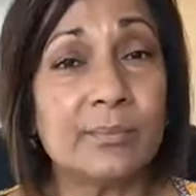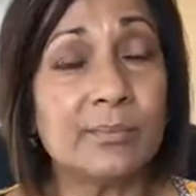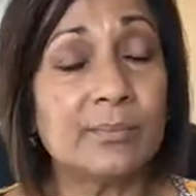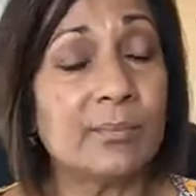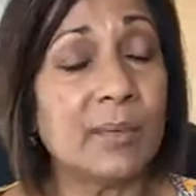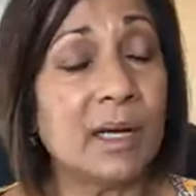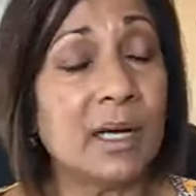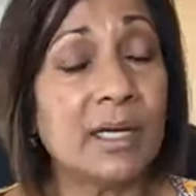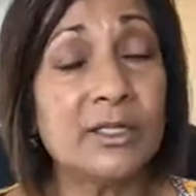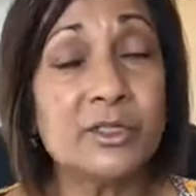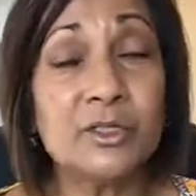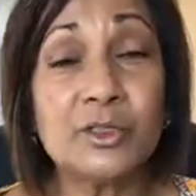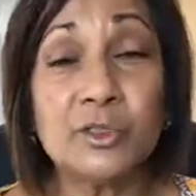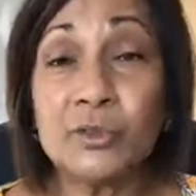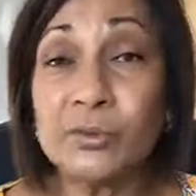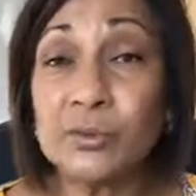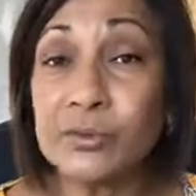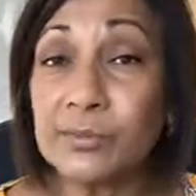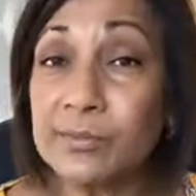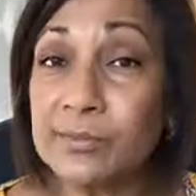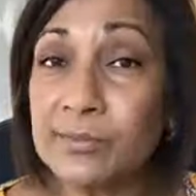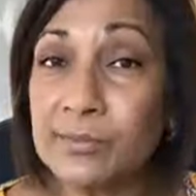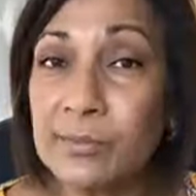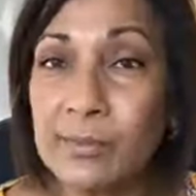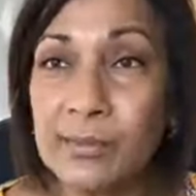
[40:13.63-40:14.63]
by June,
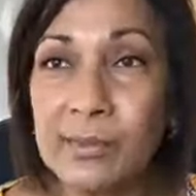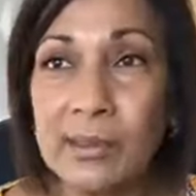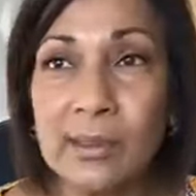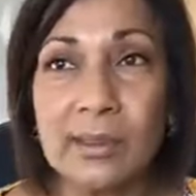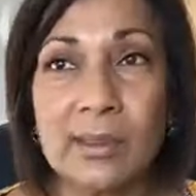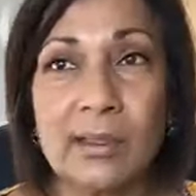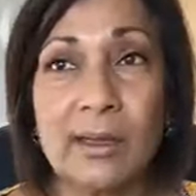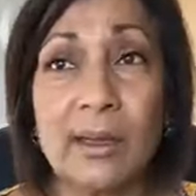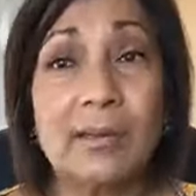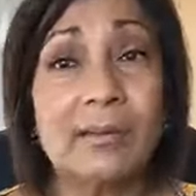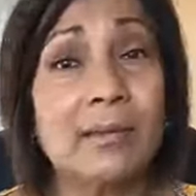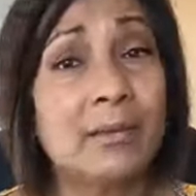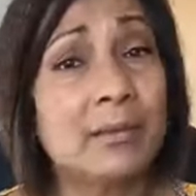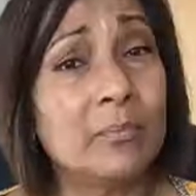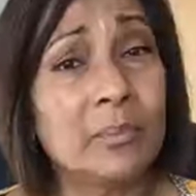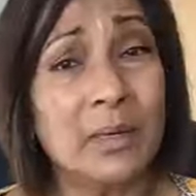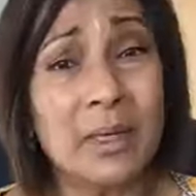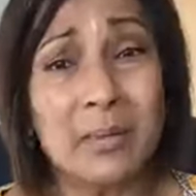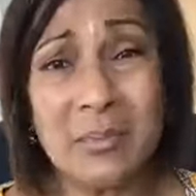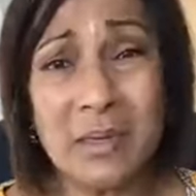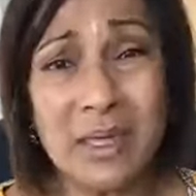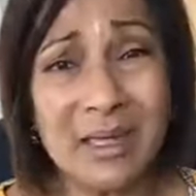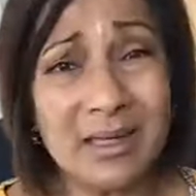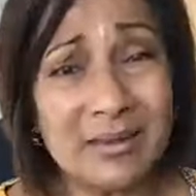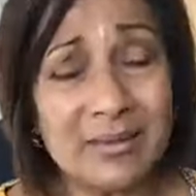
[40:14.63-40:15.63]
I thought by
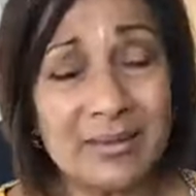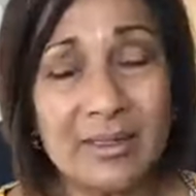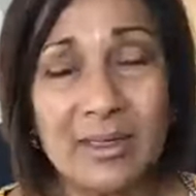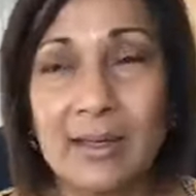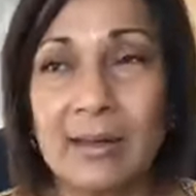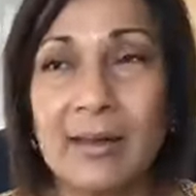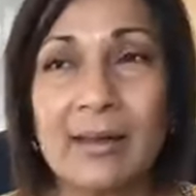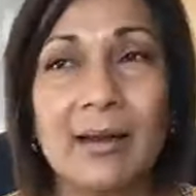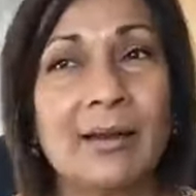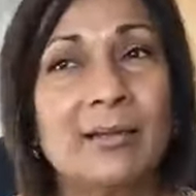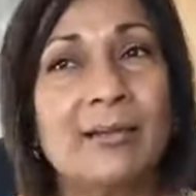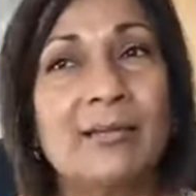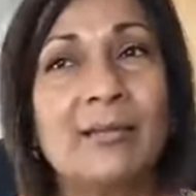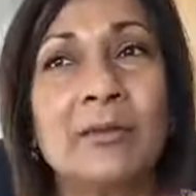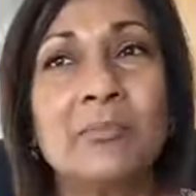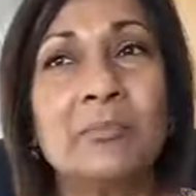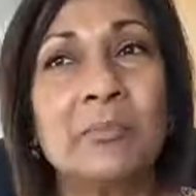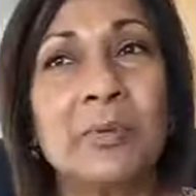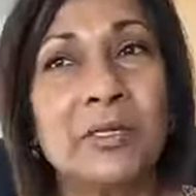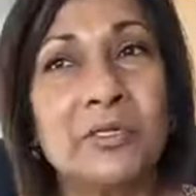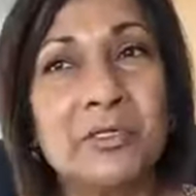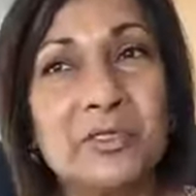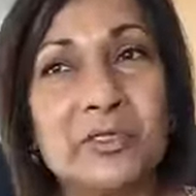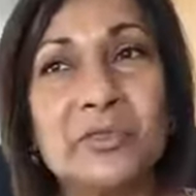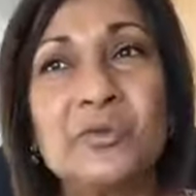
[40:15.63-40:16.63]
May, I thought
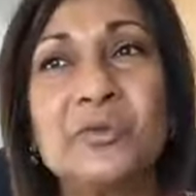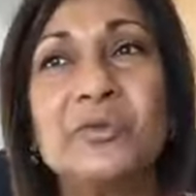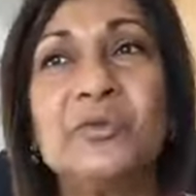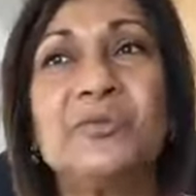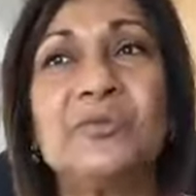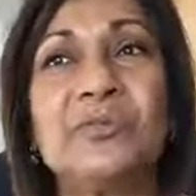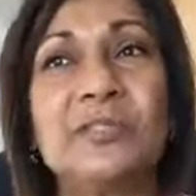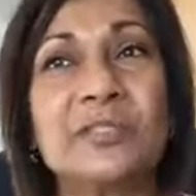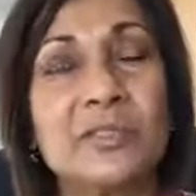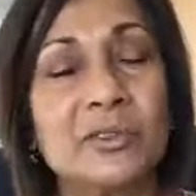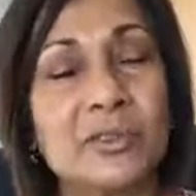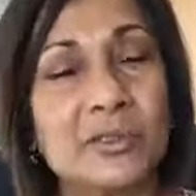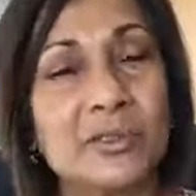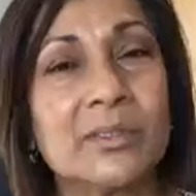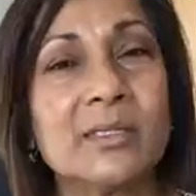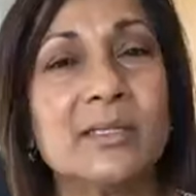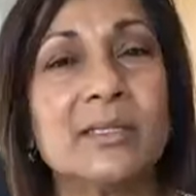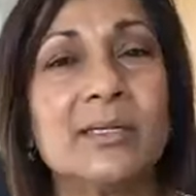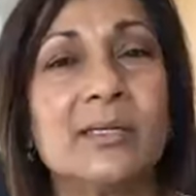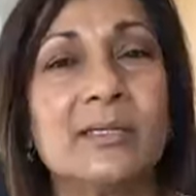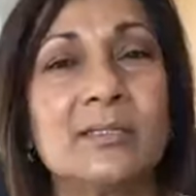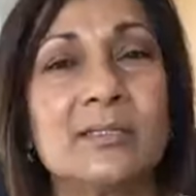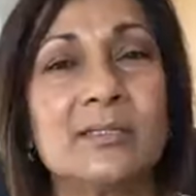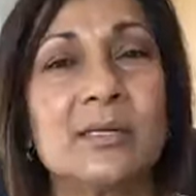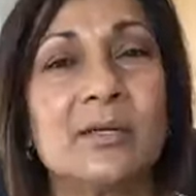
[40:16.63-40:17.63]
by June certainly,
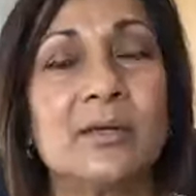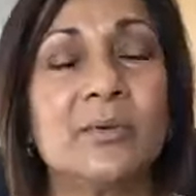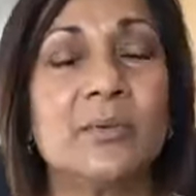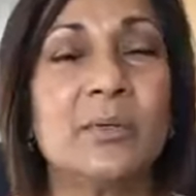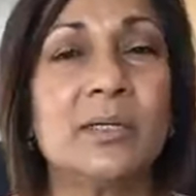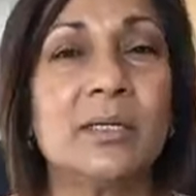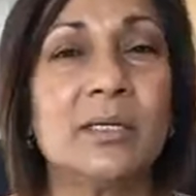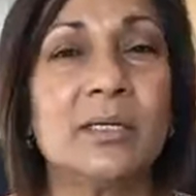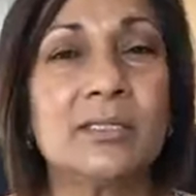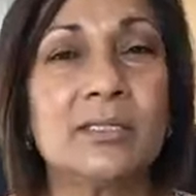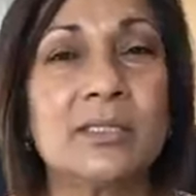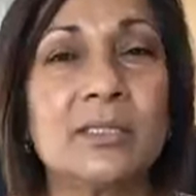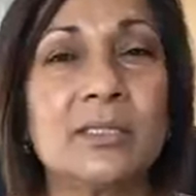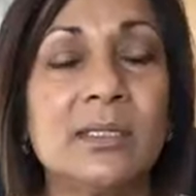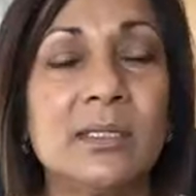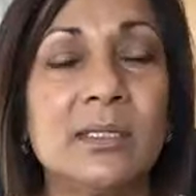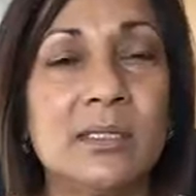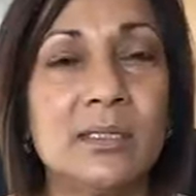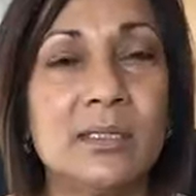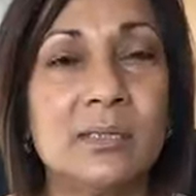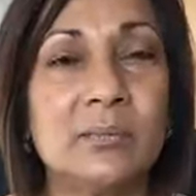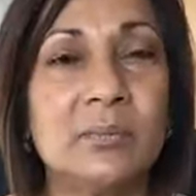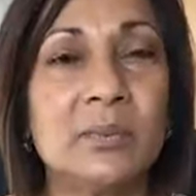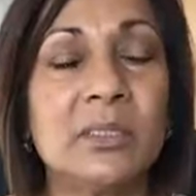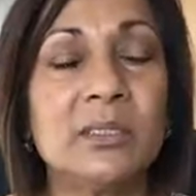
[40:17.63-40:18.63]
because here we are sitting in
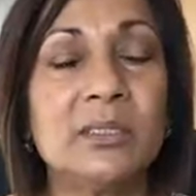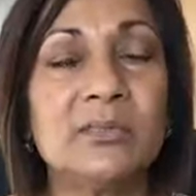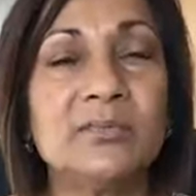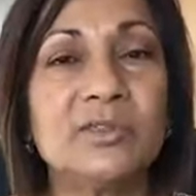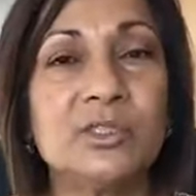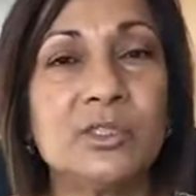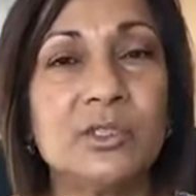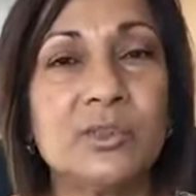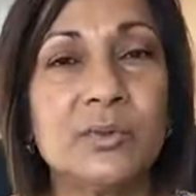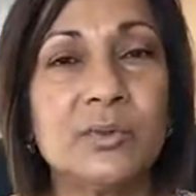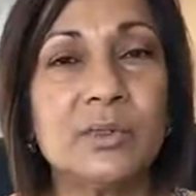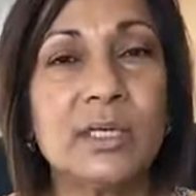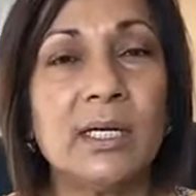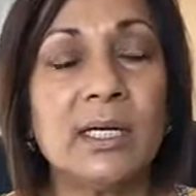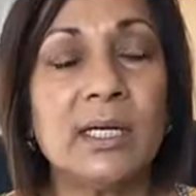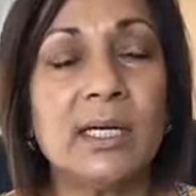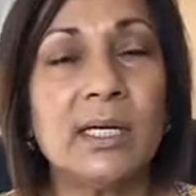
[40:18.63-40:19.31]
the middle of June,